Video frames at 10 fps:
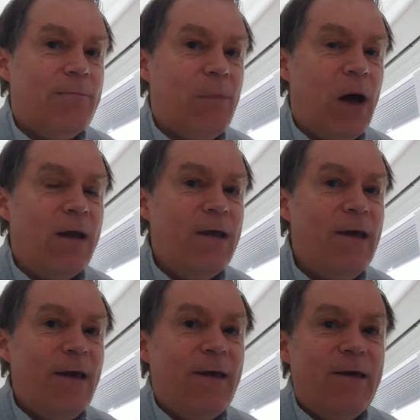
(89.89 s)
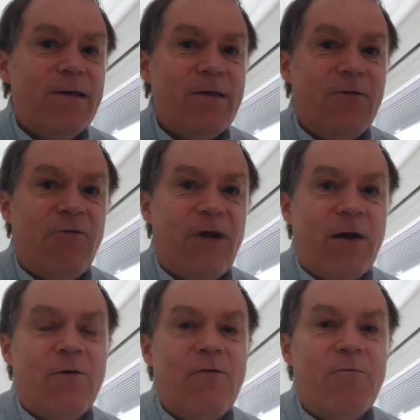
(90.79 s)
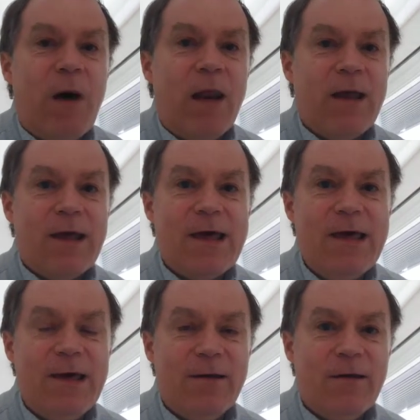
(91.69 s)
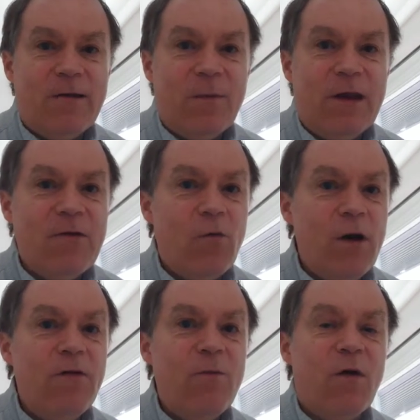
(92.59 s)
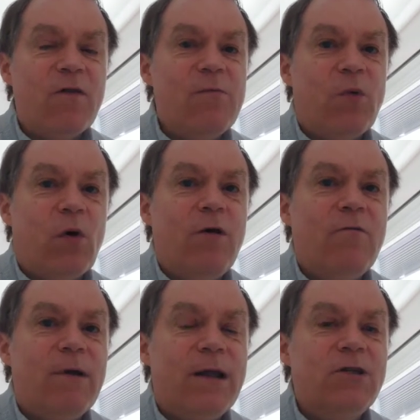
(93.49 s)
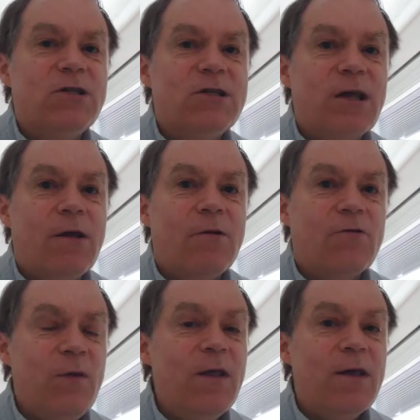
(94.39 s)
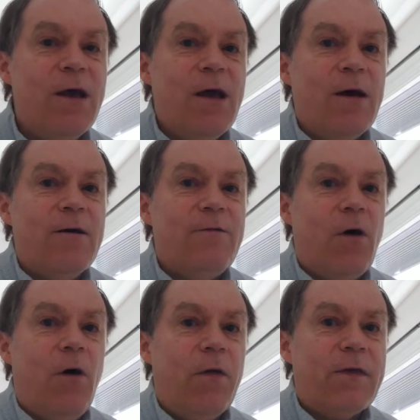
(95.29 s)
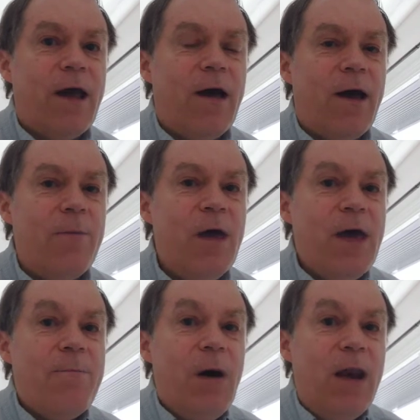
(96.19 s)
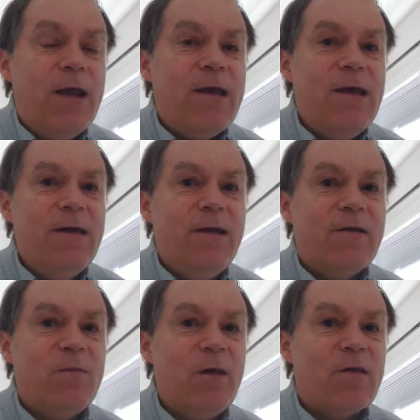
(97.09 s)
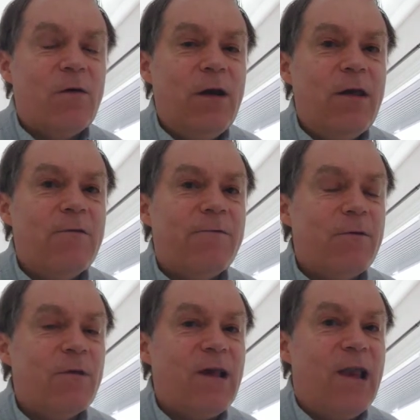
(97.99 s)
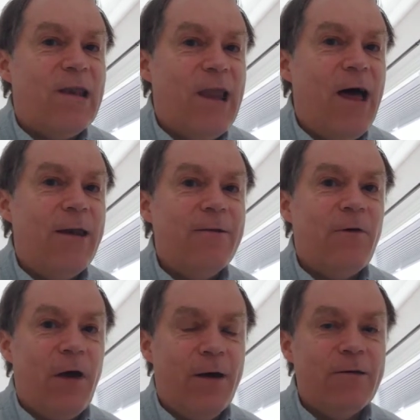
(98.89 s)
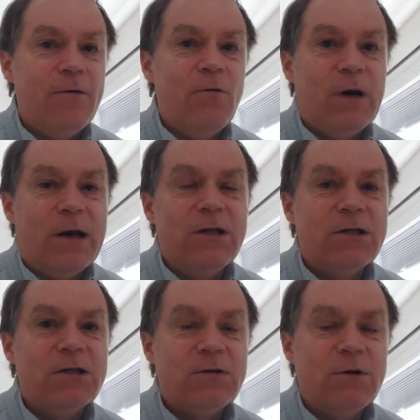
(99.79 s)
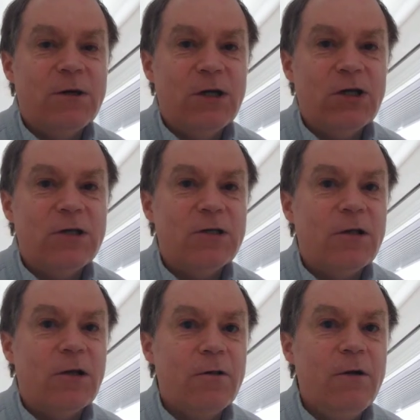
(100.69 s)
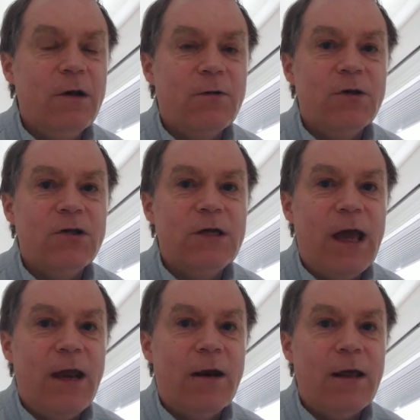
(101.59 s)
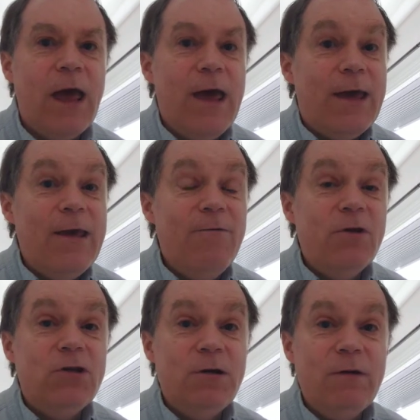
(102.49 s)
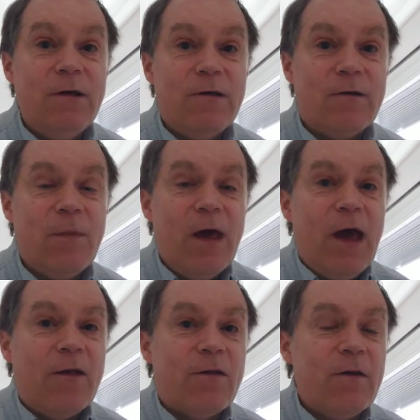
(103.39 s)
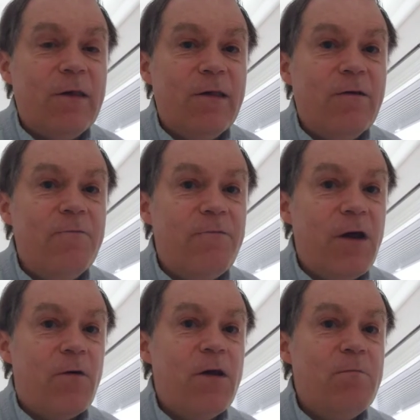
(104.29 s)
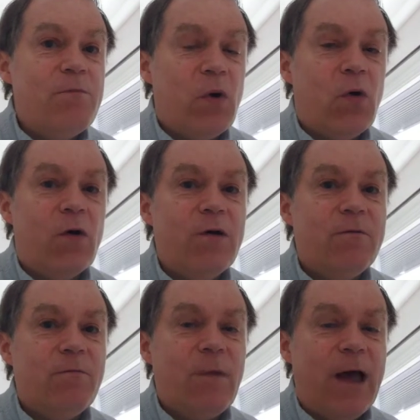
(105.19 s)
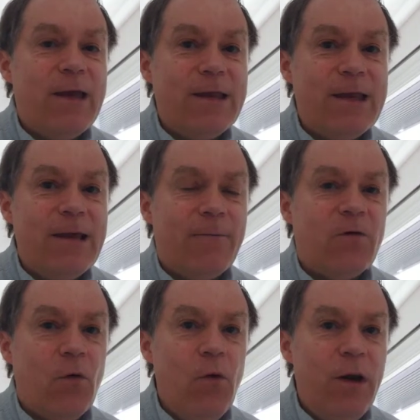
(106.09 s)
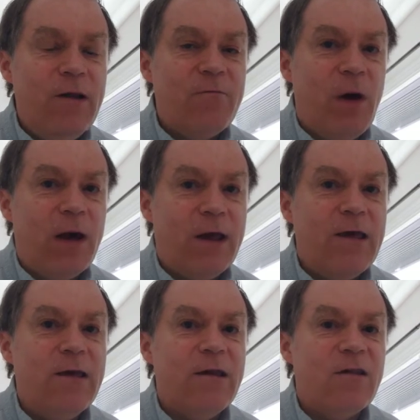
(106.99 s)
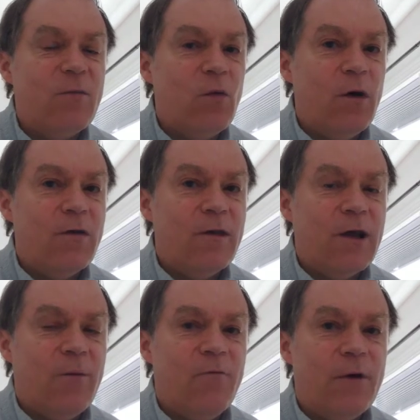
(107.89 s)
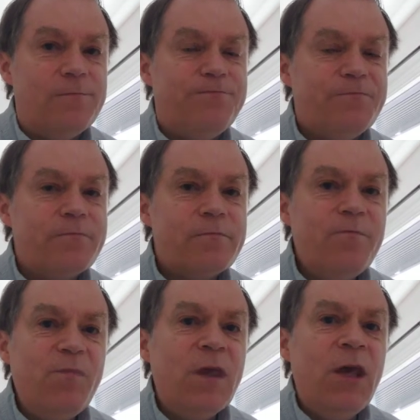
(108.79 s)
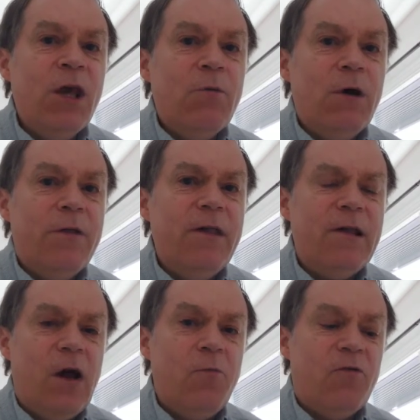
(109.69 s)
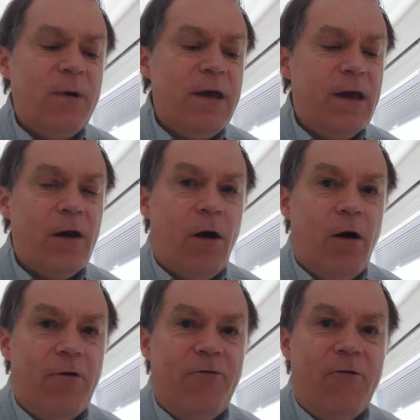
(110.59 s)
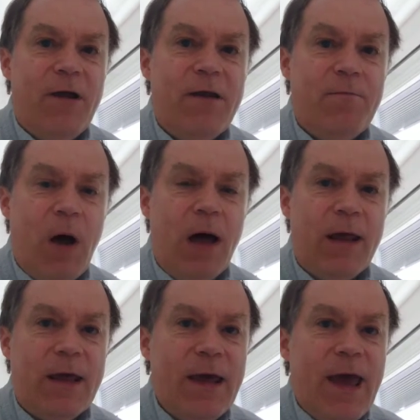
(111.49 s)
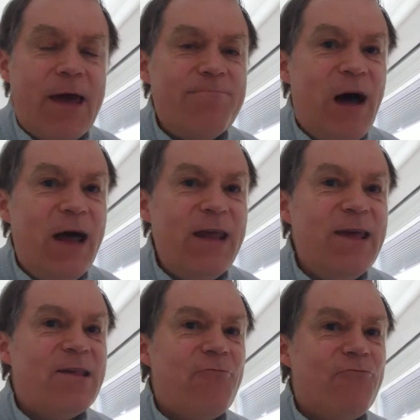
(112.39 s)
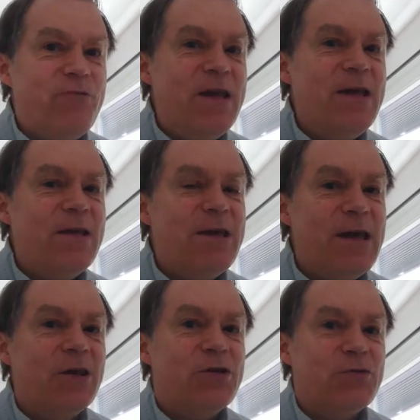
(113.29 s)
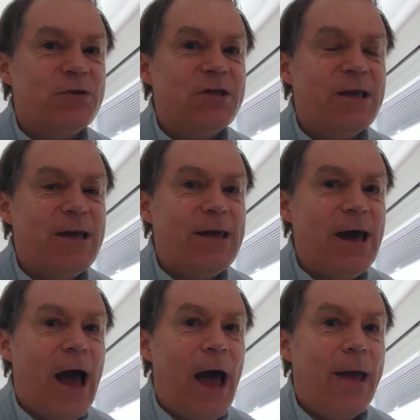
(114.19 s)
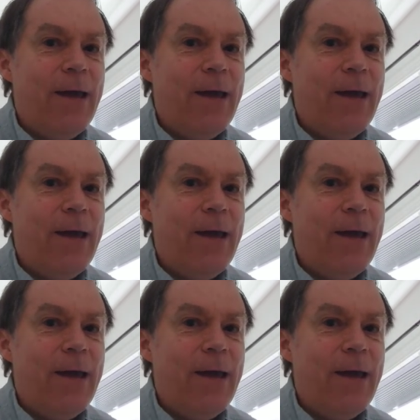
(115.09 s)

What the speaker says: And Mani is the founder of Manichaeanism. And he's one of the most important religious thinkers, really, of all time. Manichaeanism is going to influence a lot of other religious traditions, including Christianity, even Judaism. And so this is a very important idea. So what is Manichaeanism and where does it come from? Well, this comes from, again, our friend Mani. And Mani is a really interesting guy.